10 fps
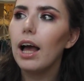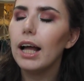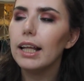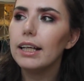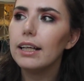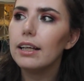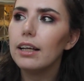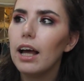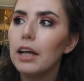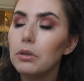I
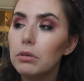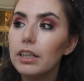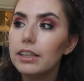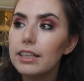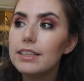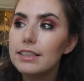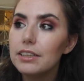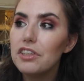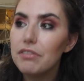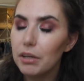don't like the Conceal
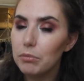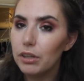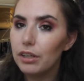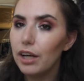and Define one.